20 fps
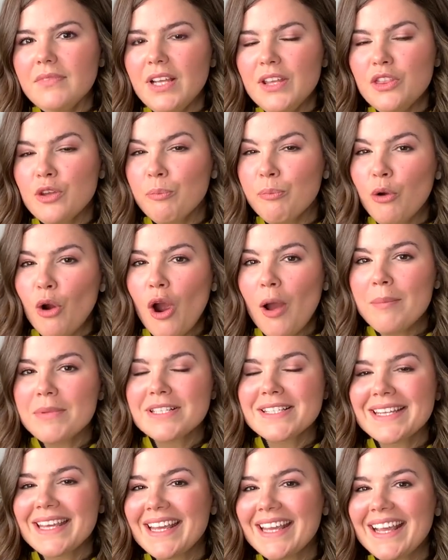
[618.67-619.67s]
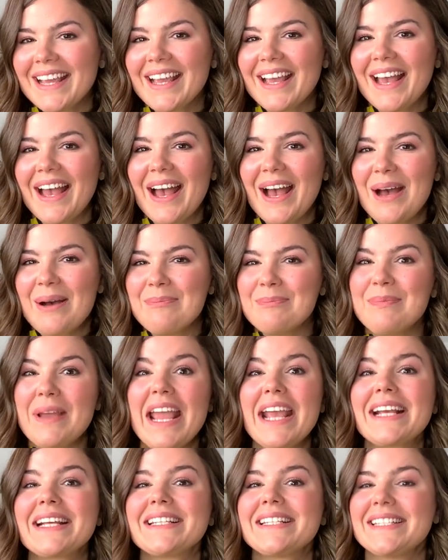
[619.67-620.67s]
they're promising
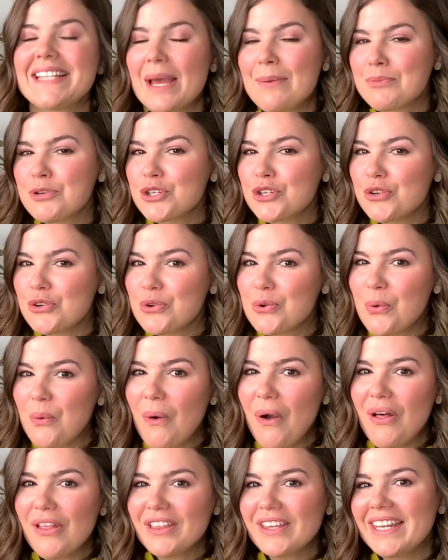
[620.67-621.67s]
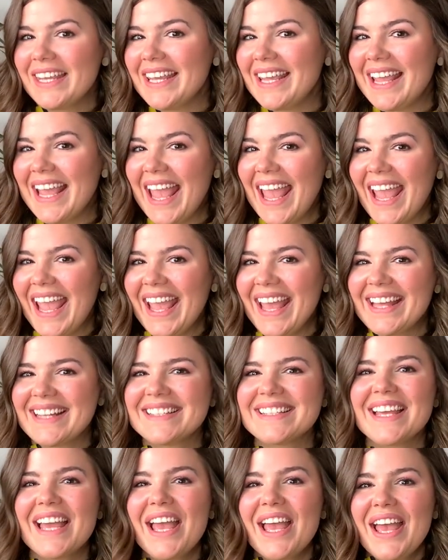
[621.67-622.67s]
exceptional quality
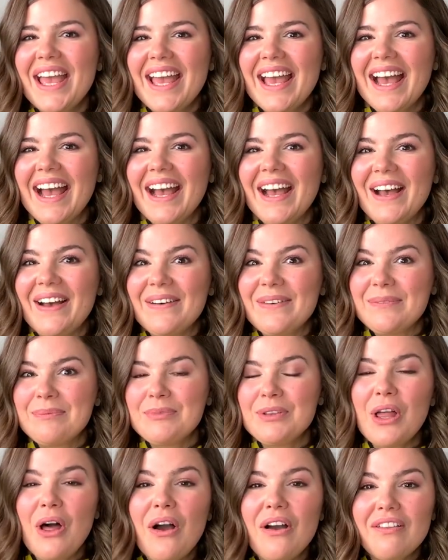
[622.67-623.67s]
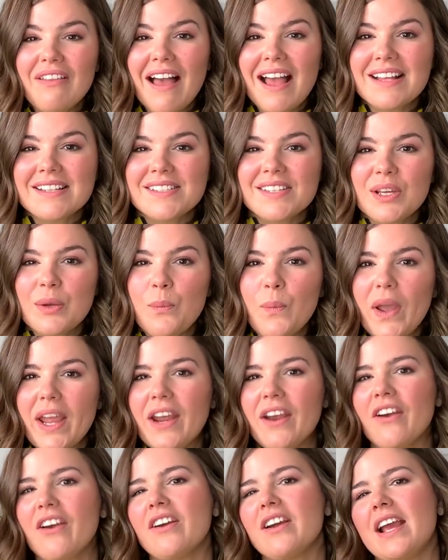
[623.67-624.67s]
and long-lasting
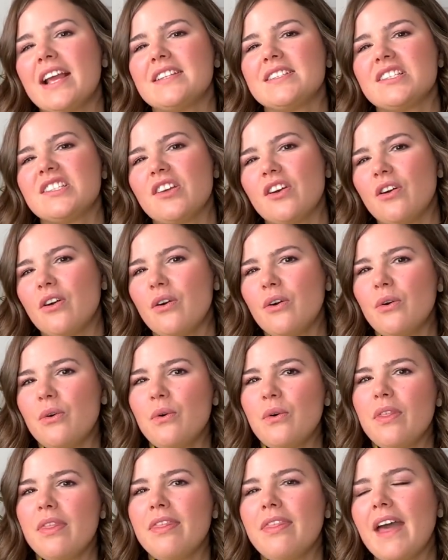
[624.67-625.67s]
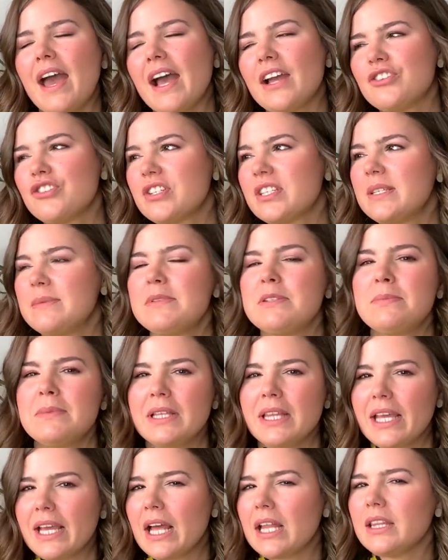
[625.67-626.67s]
wear. And so that just seemed to
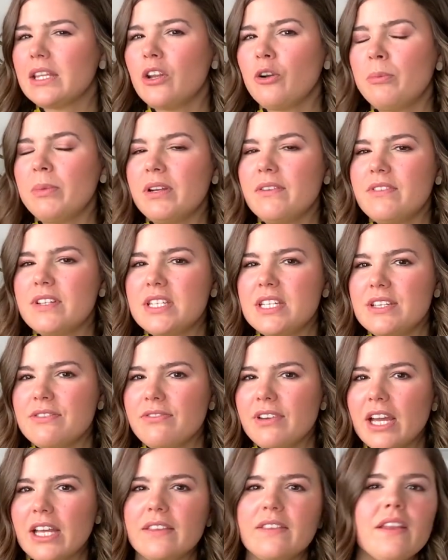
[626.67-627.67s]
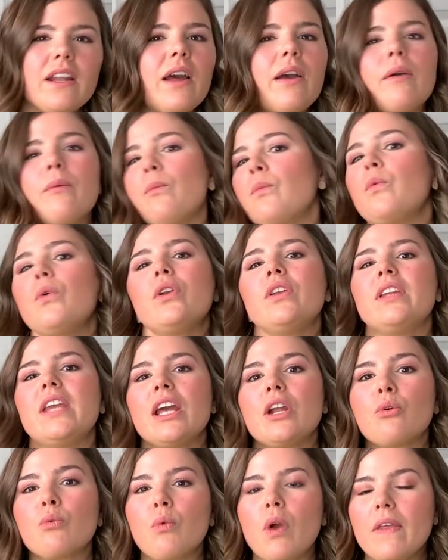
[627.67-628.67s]
me like a little bit of a defect, that I would
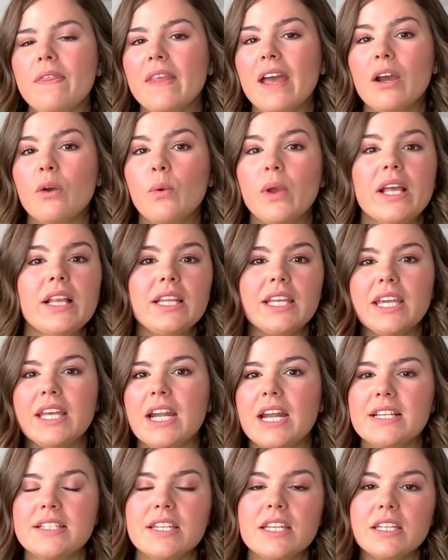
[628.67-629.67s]
get a run that quickly. And